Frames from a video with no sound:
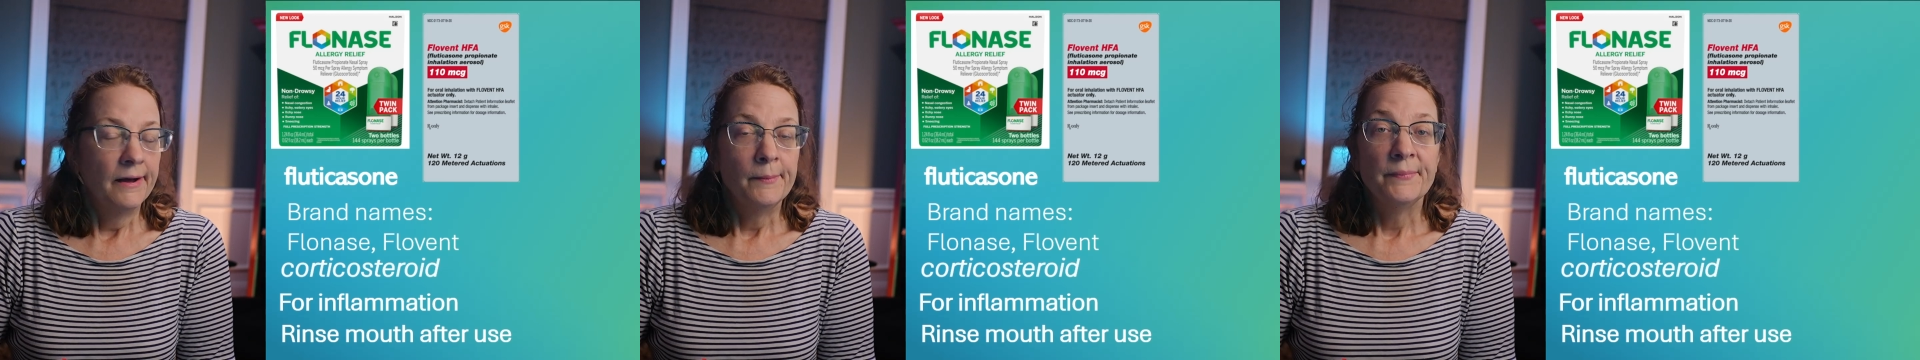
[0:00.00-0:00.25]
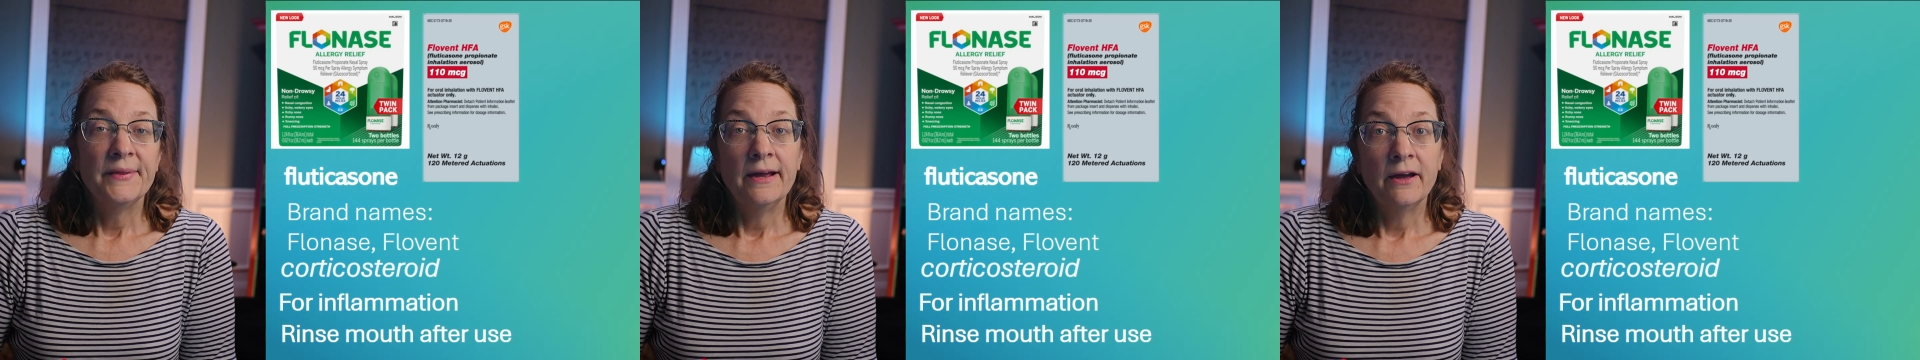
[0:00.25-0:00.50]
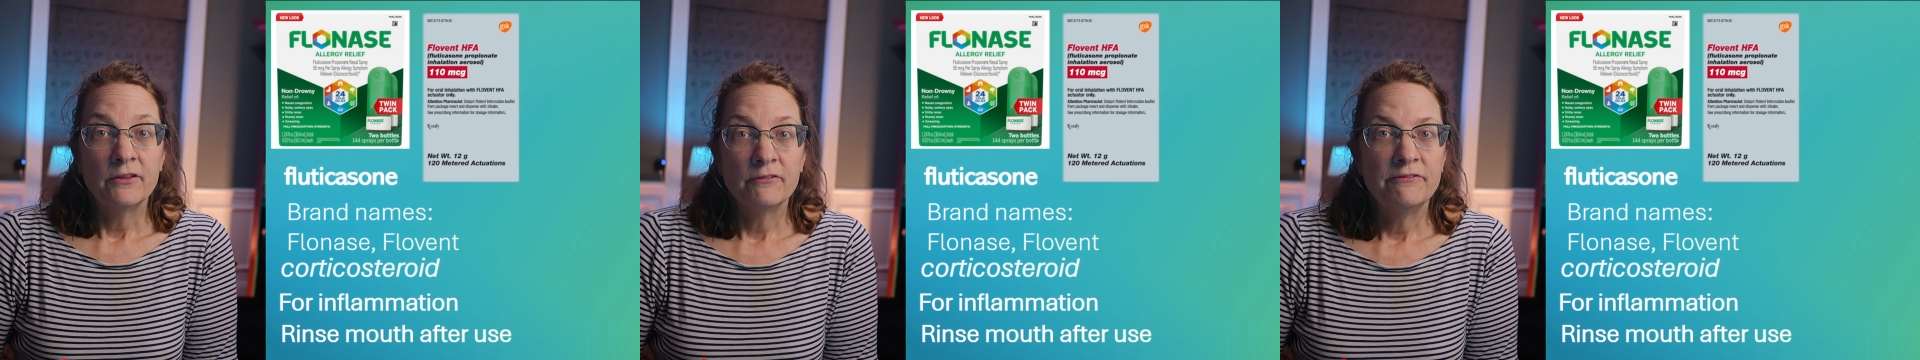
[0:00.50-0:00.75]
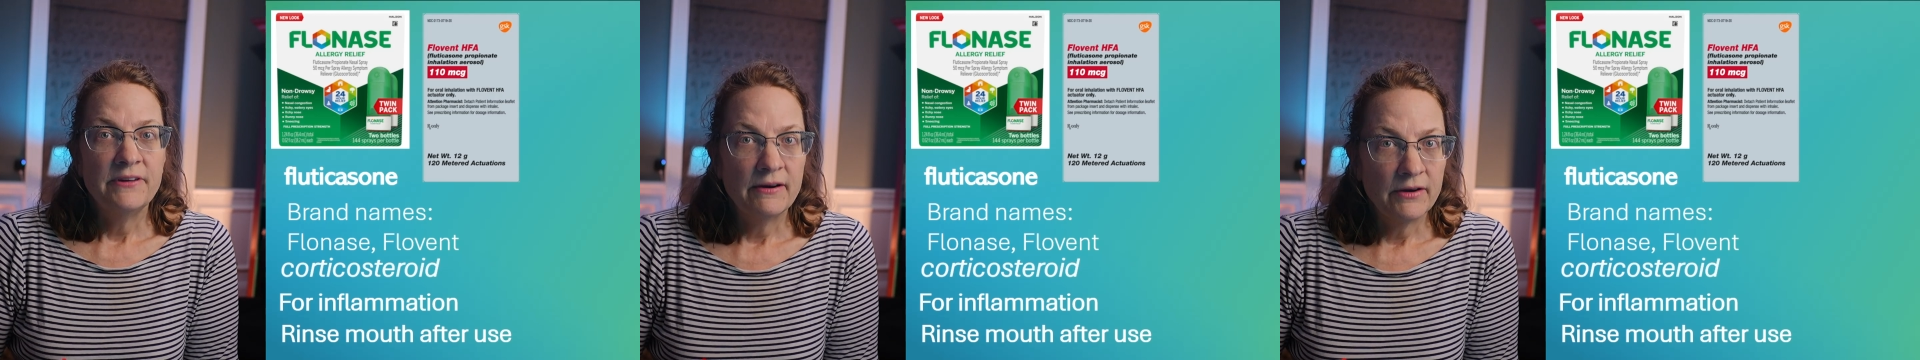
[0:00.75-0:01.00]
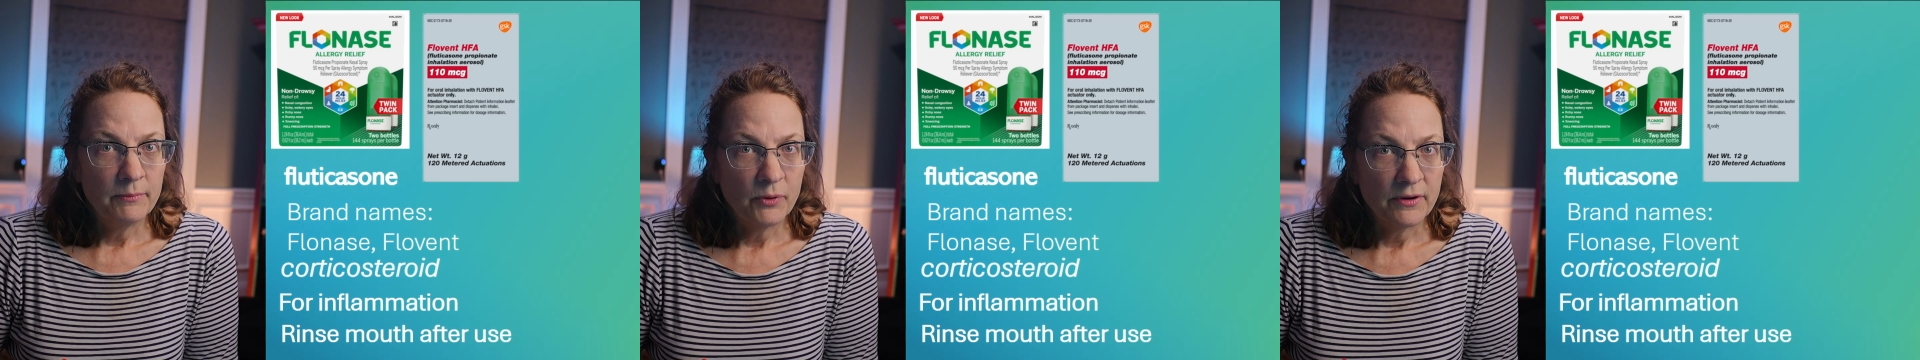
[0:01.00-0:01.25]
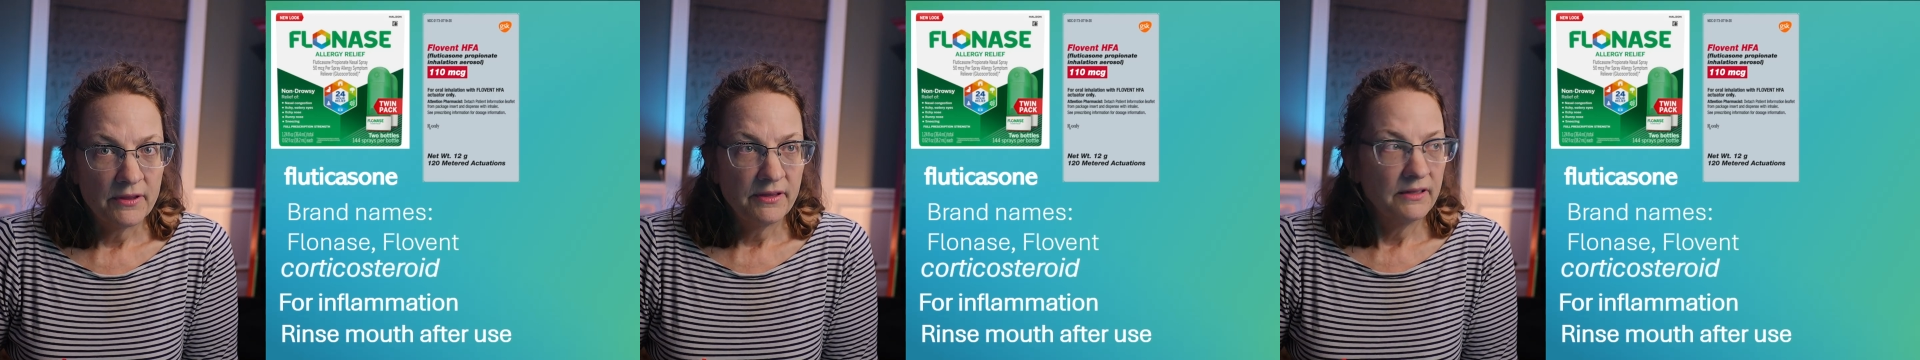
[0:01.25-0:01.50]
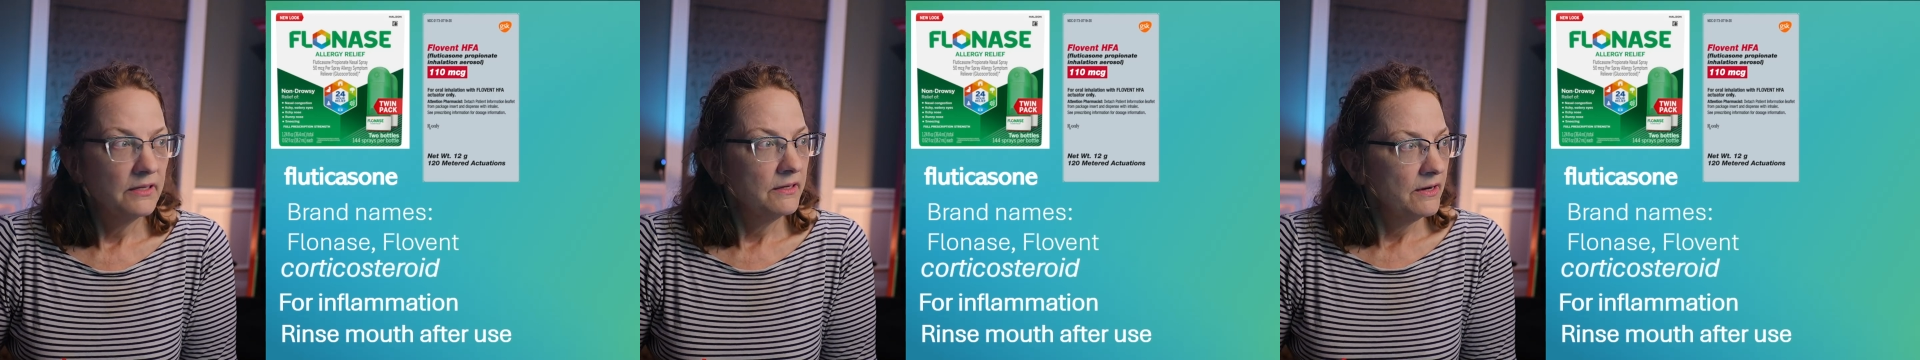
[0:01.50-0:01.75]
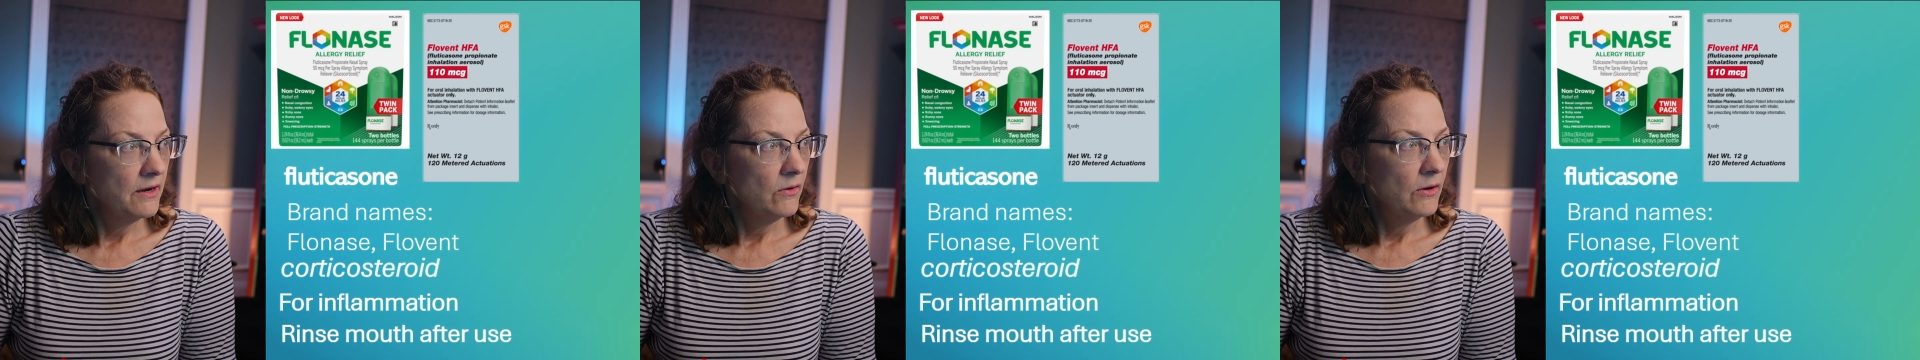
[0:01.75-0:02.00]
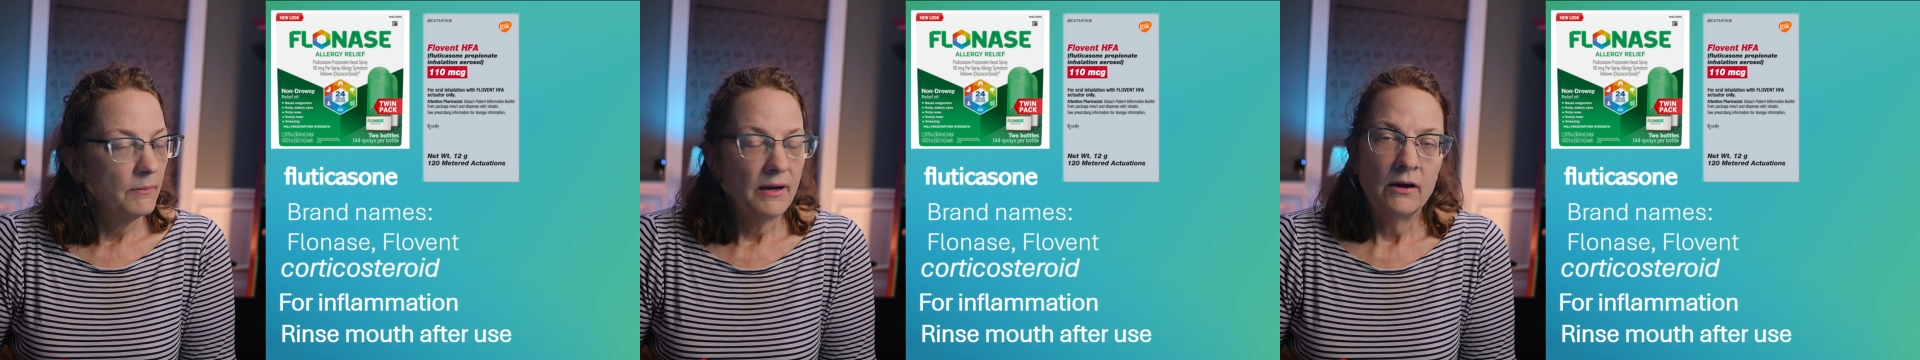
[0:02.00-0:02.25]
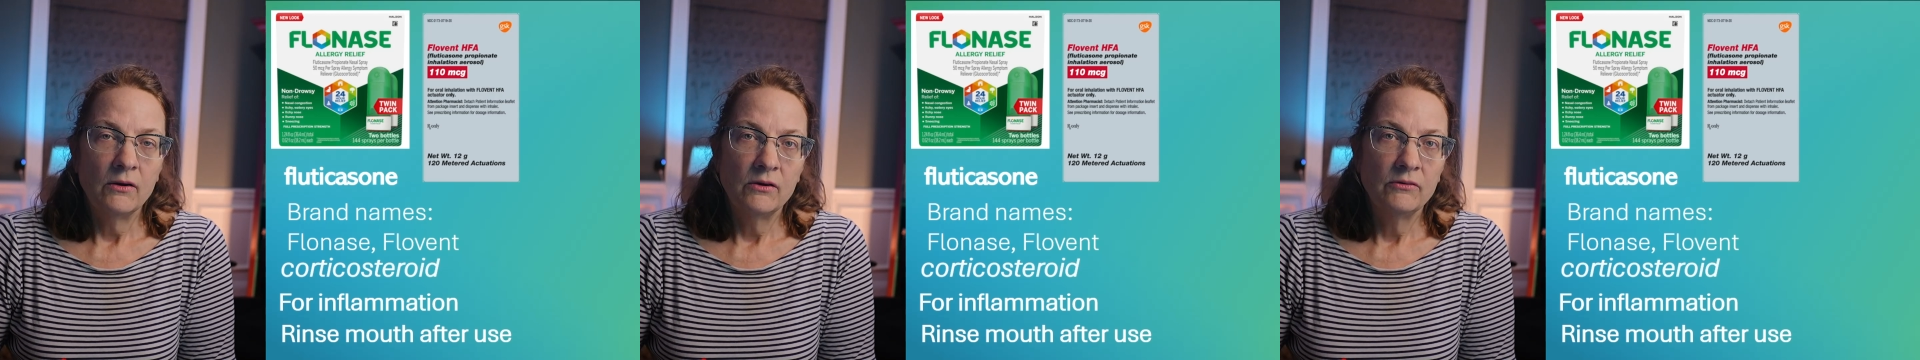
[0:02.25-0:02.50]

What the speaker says: The other very important thing to know about